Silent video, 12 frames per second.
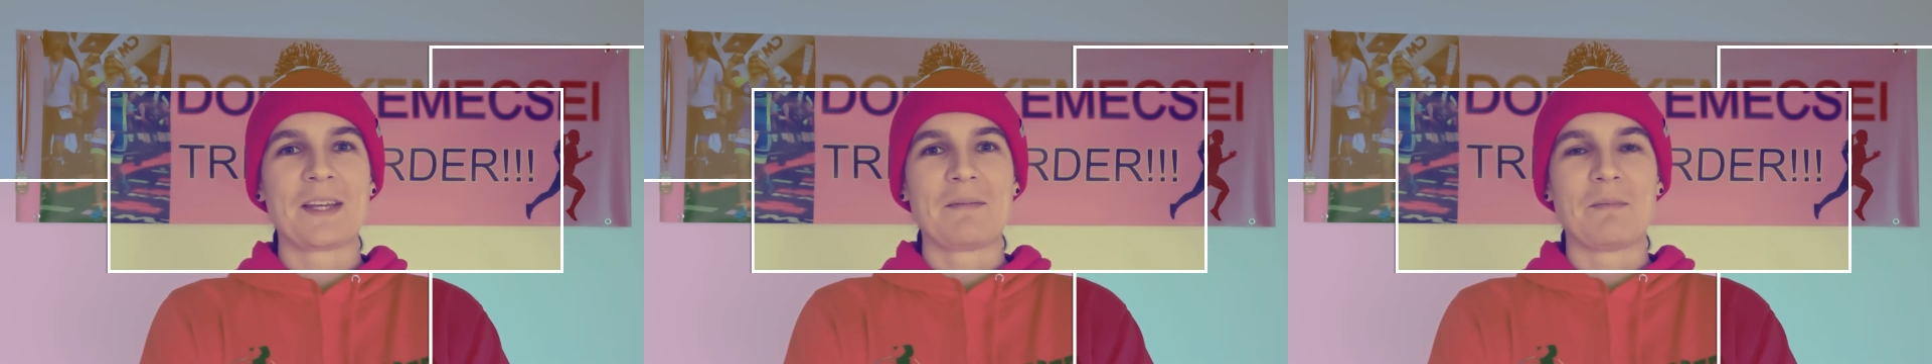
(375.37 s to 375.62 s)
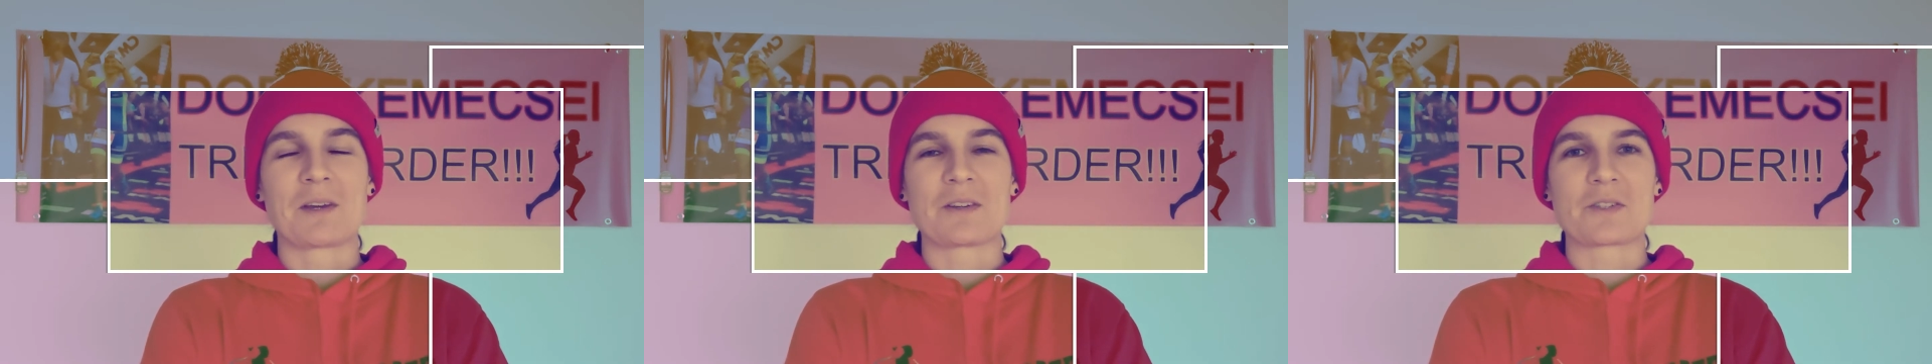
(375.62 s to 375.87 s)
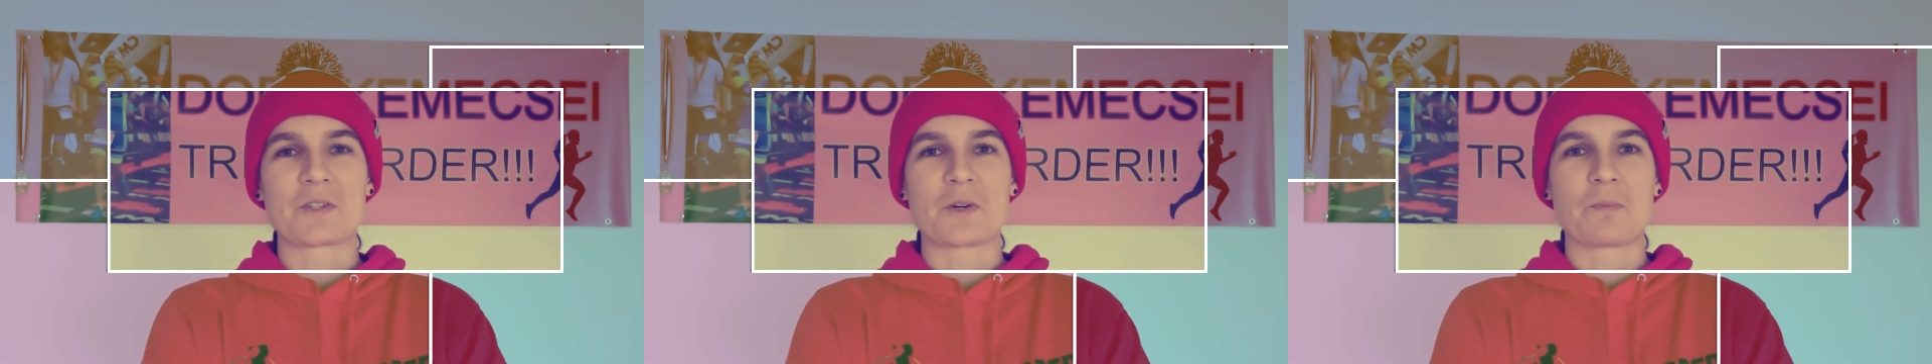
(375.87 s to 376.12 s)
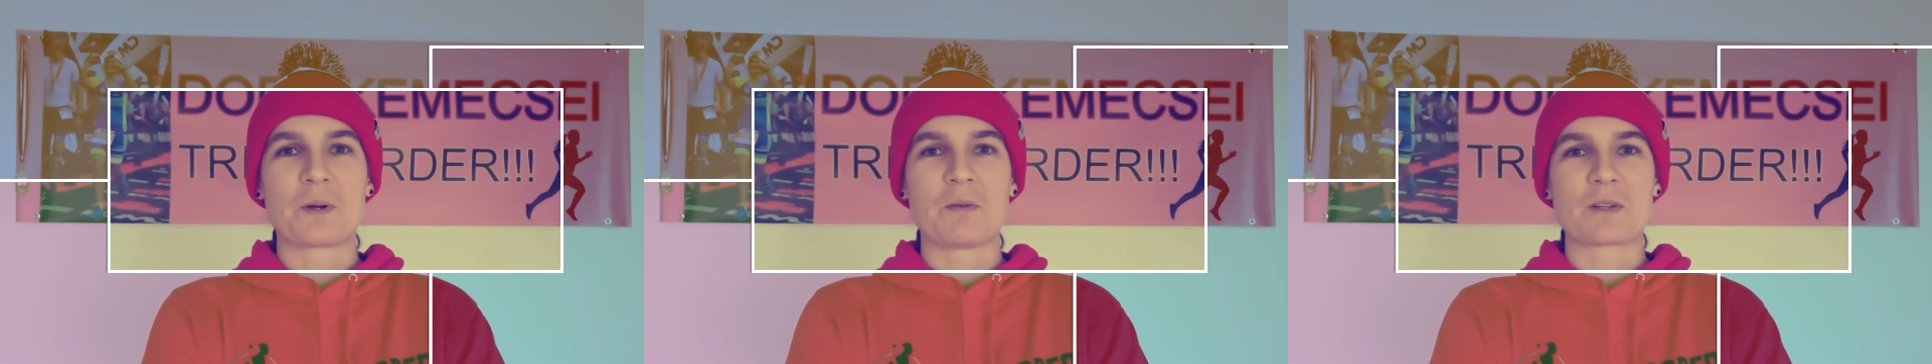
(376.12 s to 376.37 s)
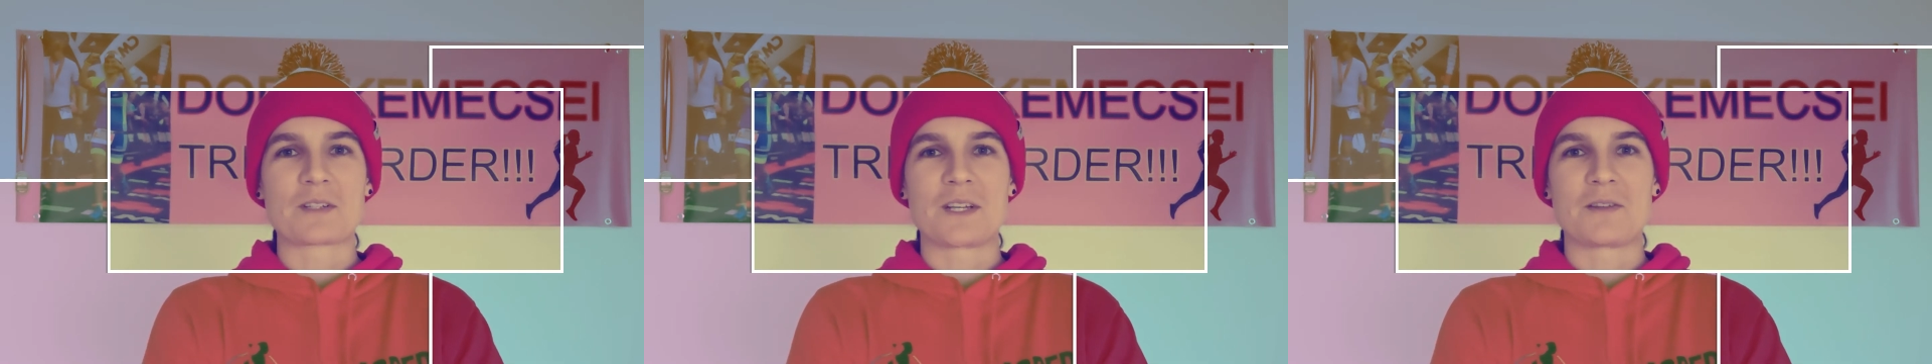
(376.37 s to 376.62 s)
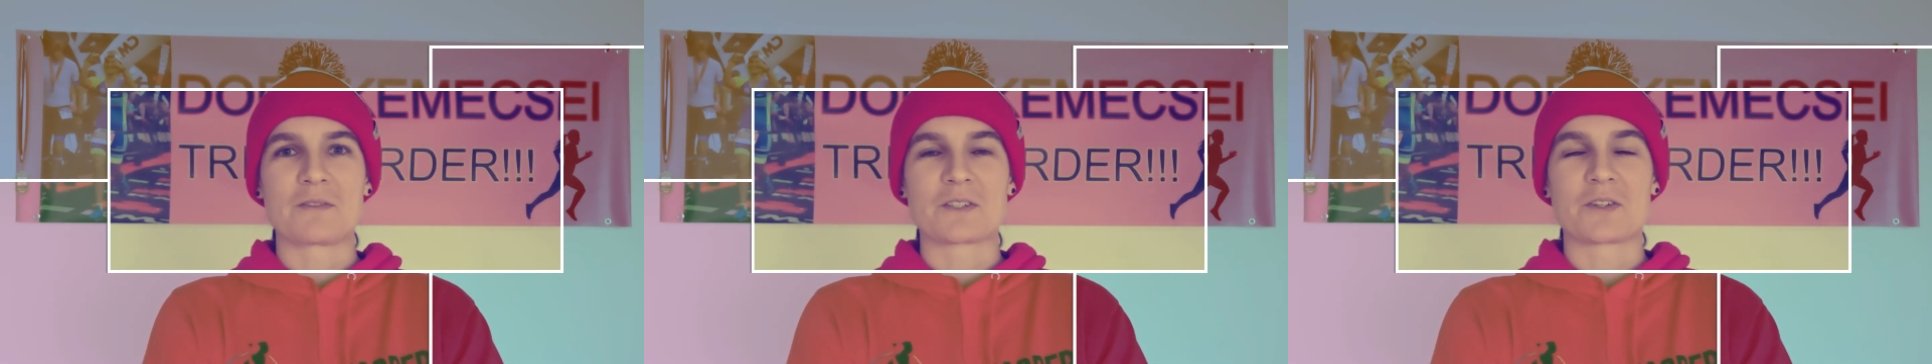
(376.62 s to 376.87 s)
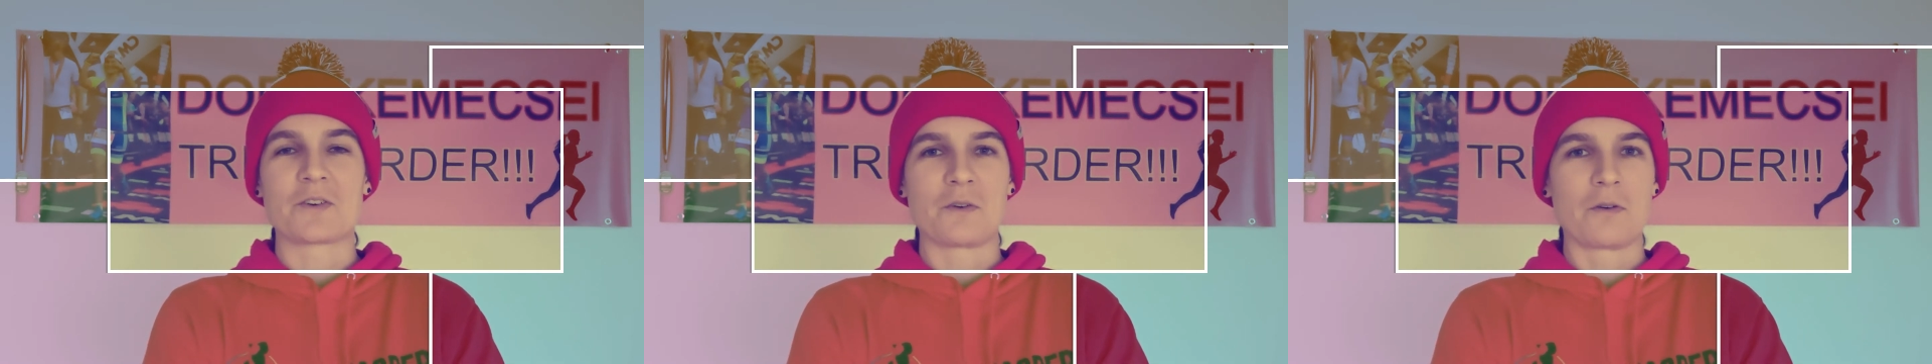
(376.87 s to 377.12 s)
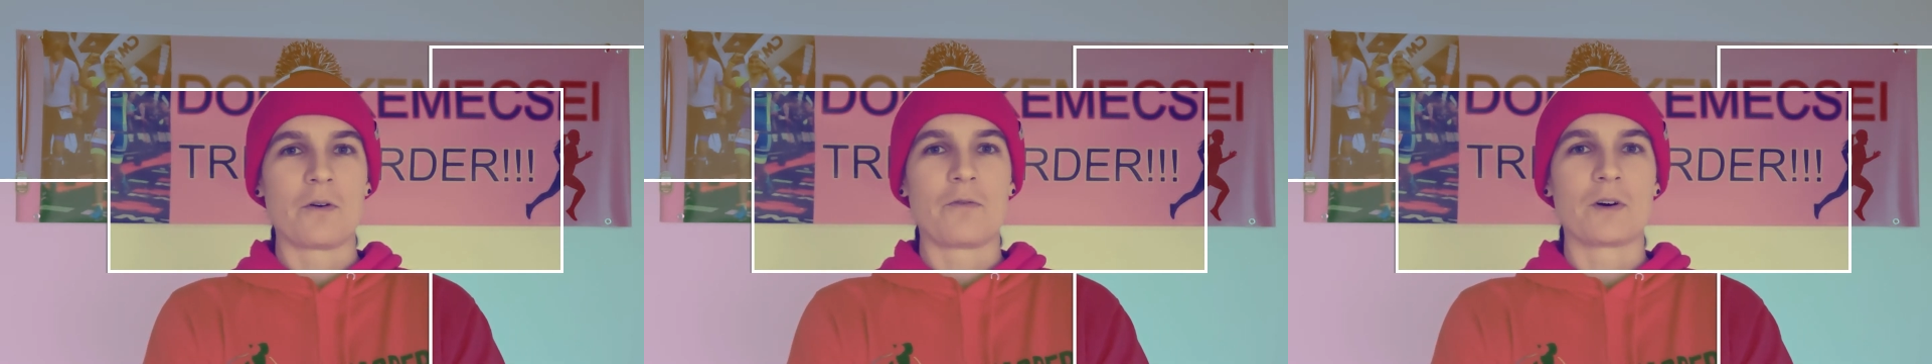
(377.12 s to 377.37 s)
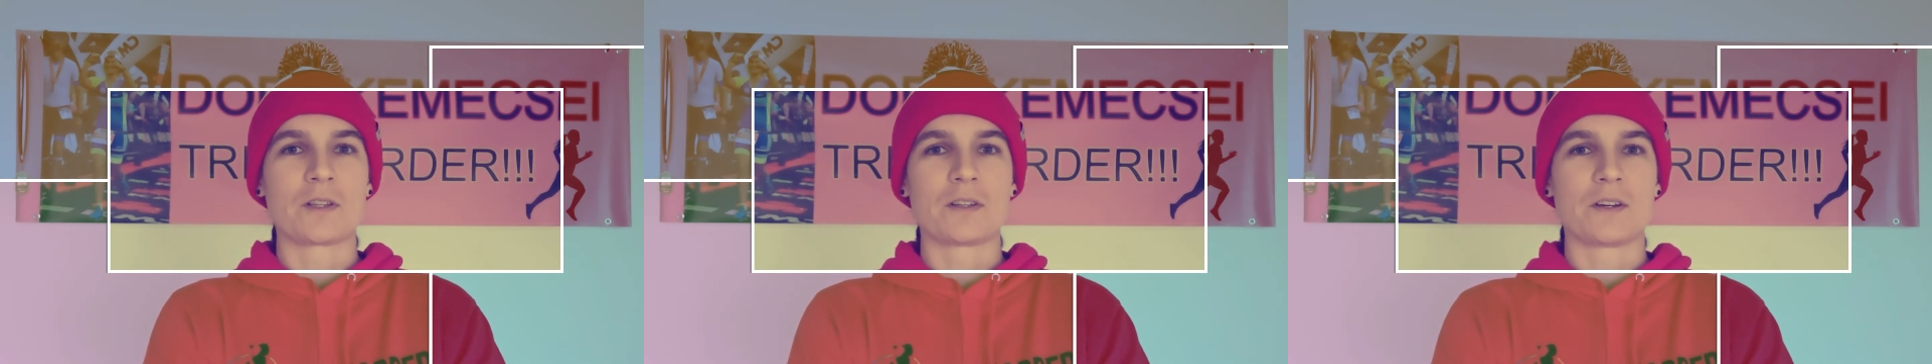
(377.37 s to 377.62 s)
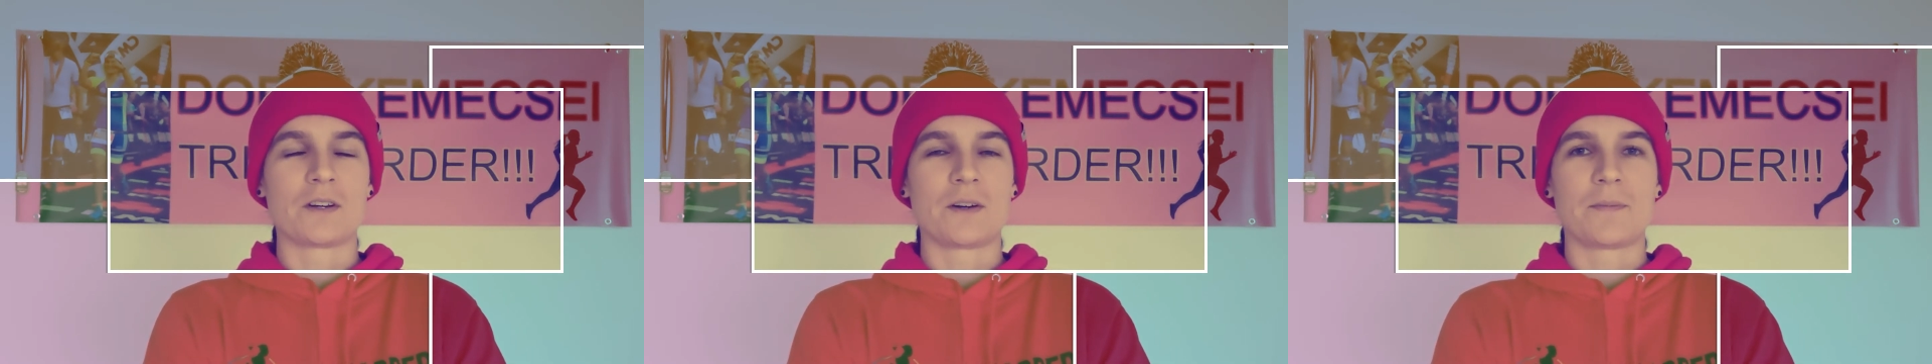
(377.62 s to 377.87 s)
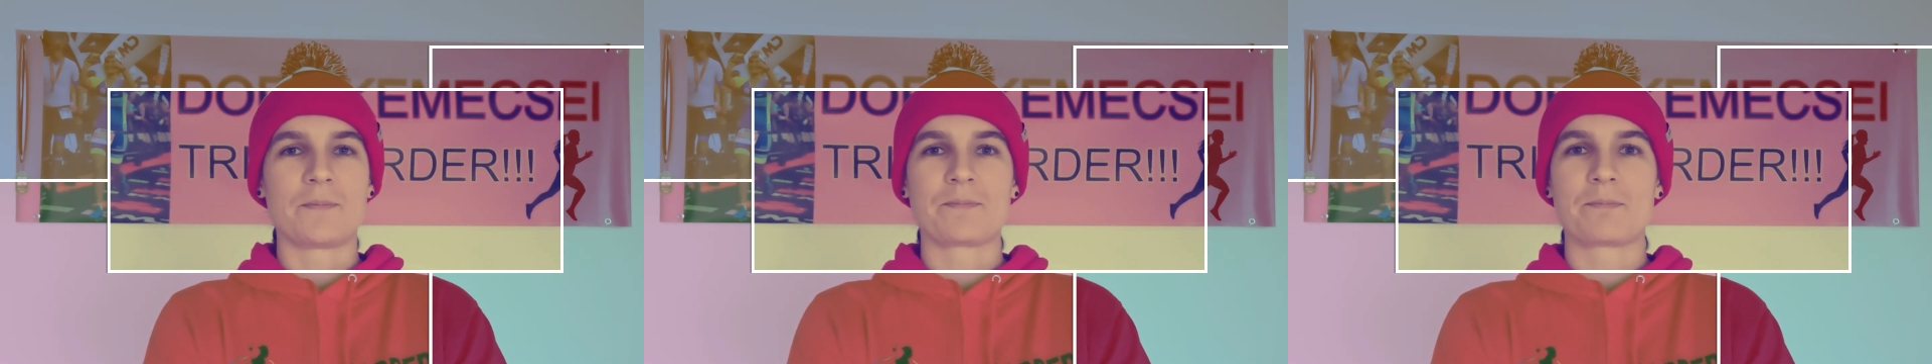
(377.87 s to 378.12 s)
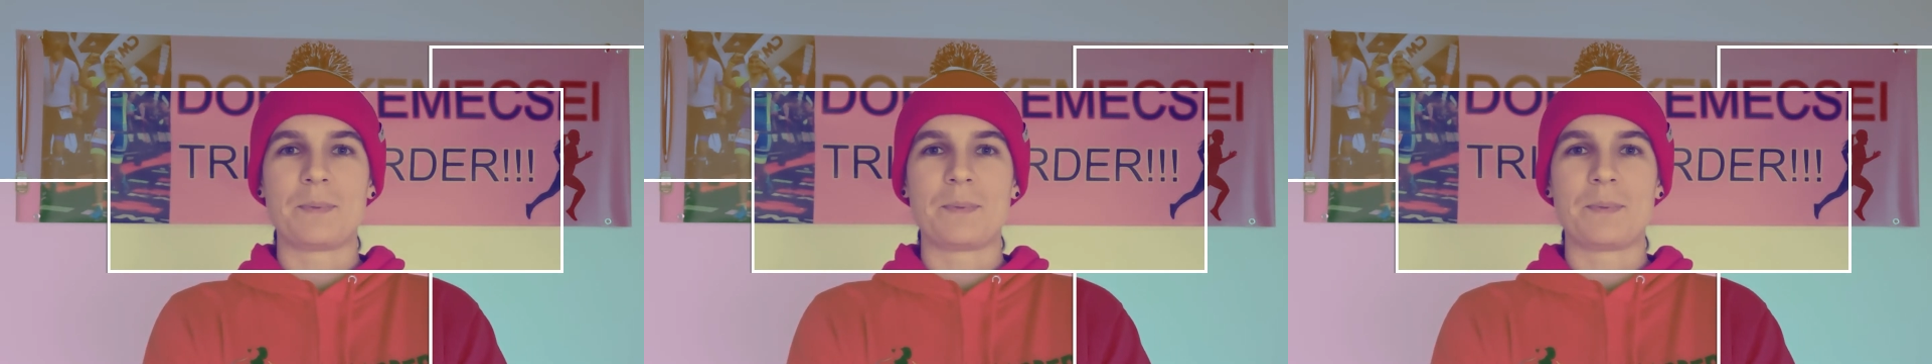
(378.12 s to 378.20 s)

because uh, previously it was a, a one um,